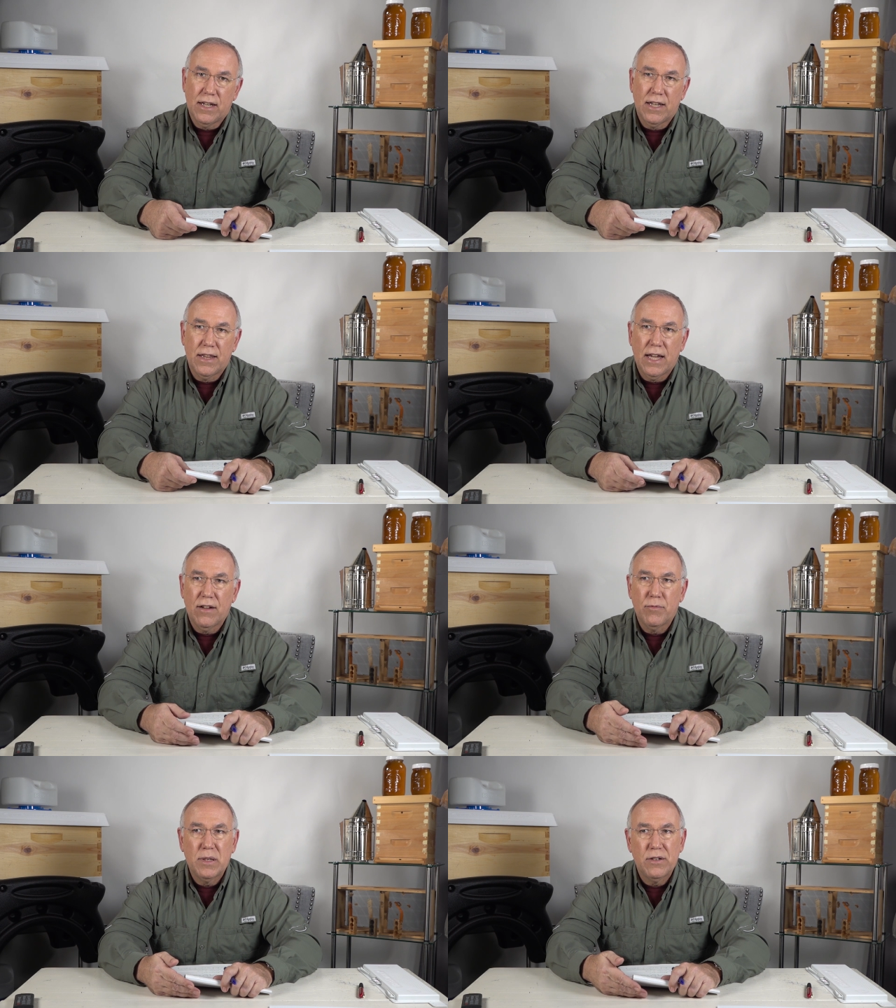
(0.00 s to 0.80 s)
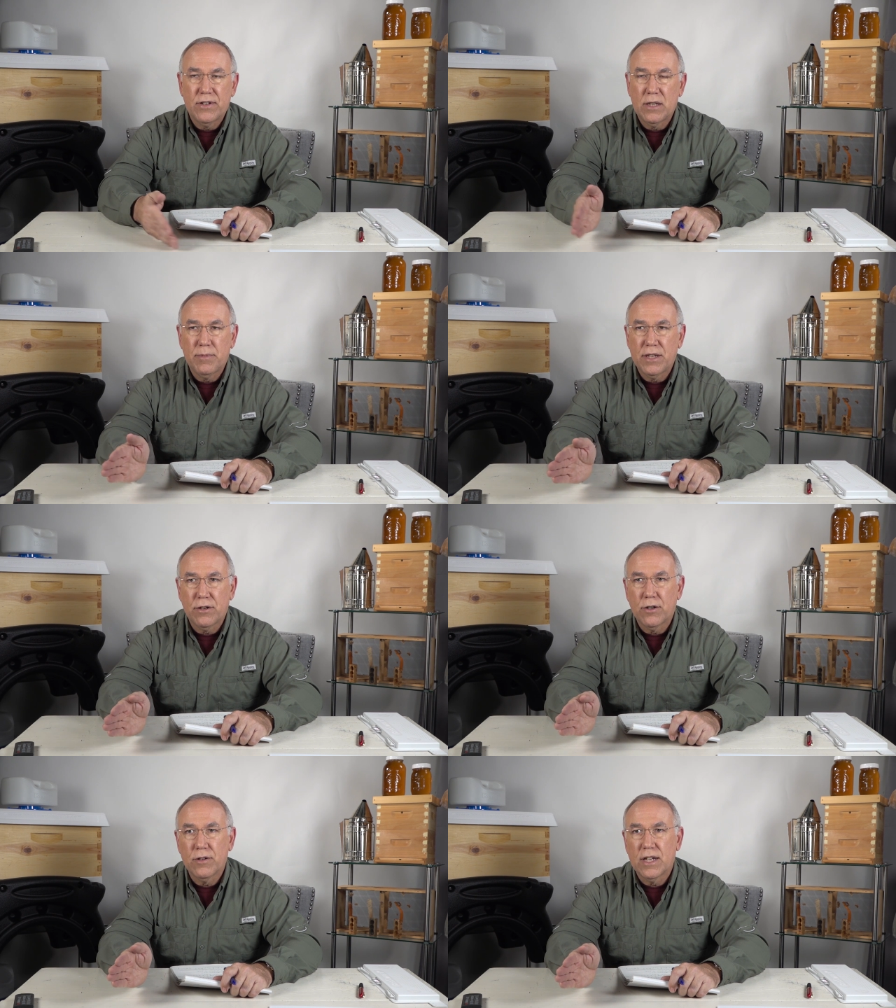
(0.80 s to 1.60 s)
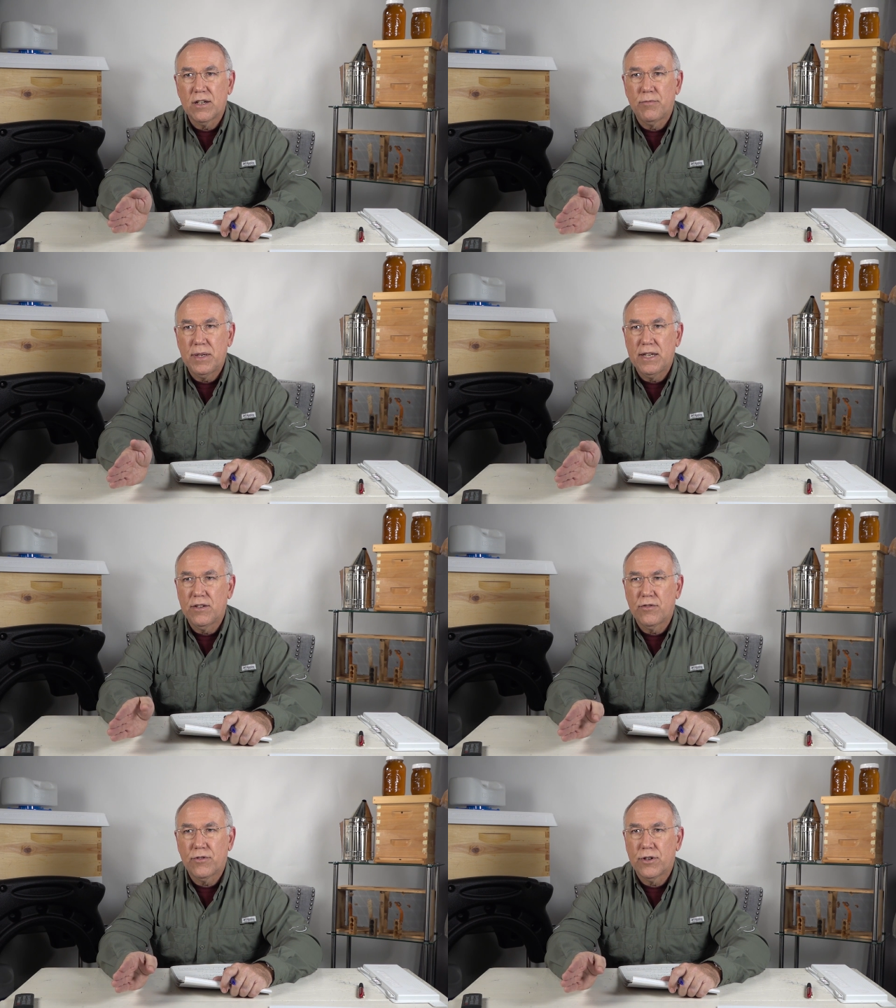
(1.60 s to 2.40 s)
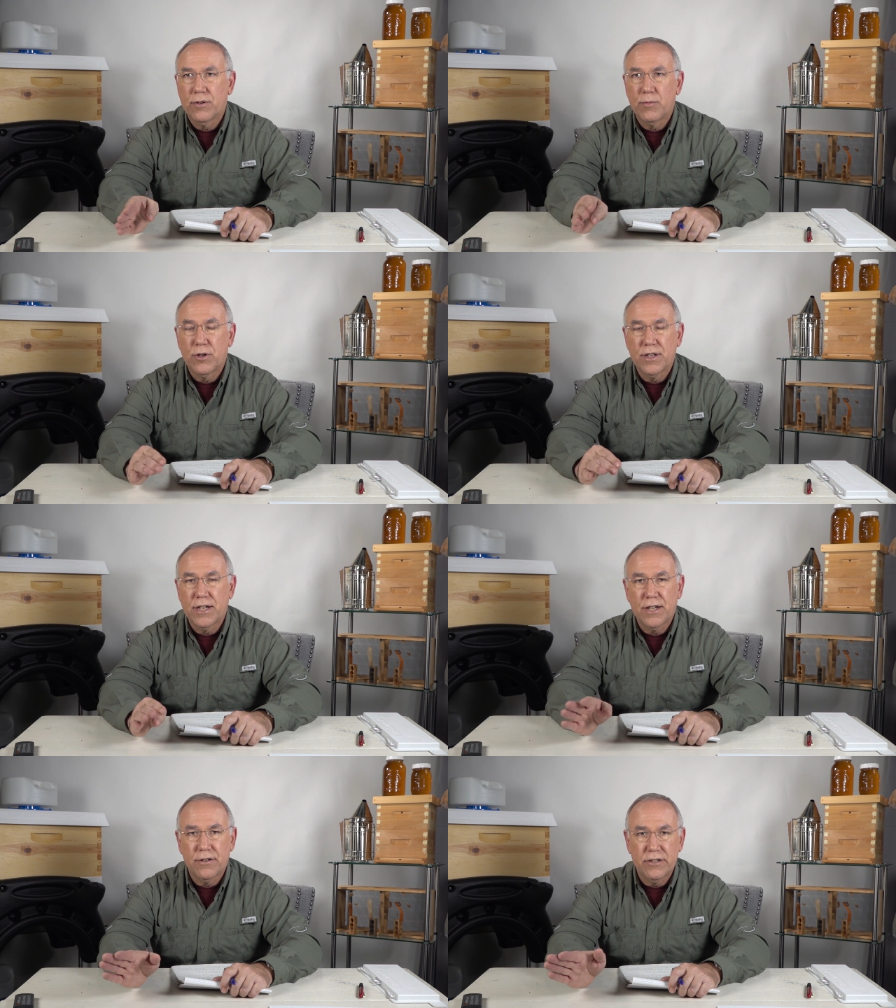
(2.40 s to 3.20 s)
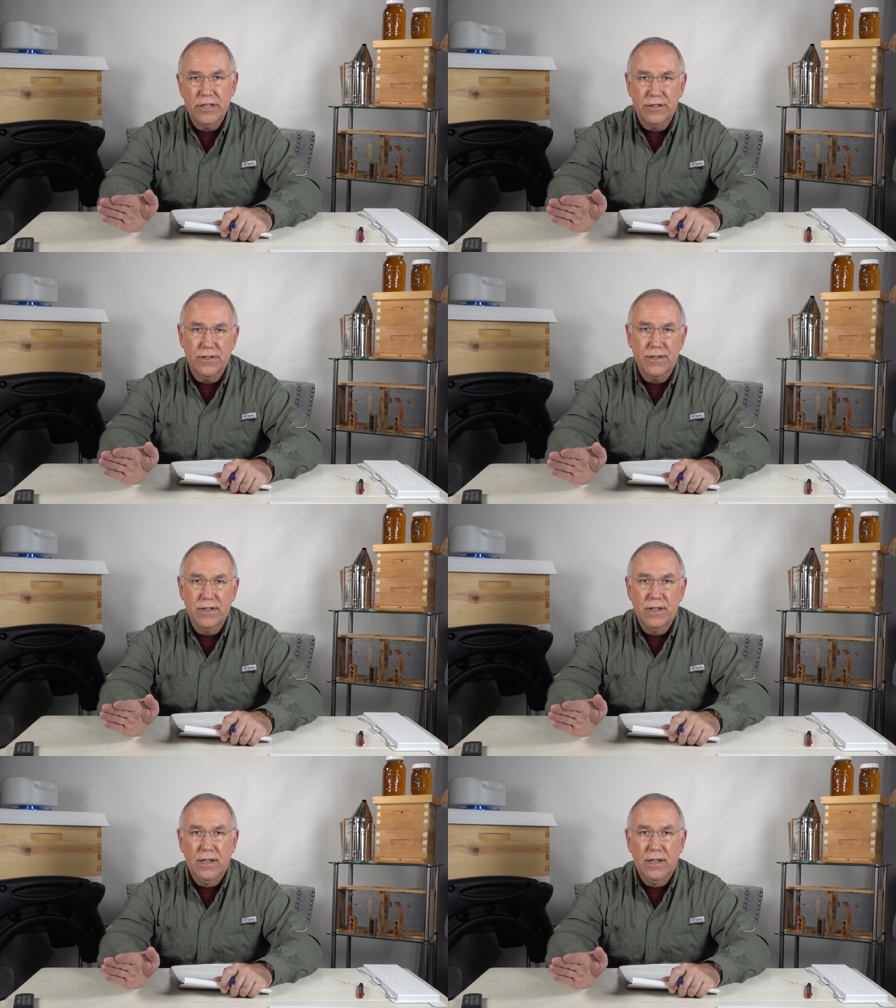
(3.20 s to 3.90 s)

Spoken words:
and they have been developing their own line of bees for more than 100 years.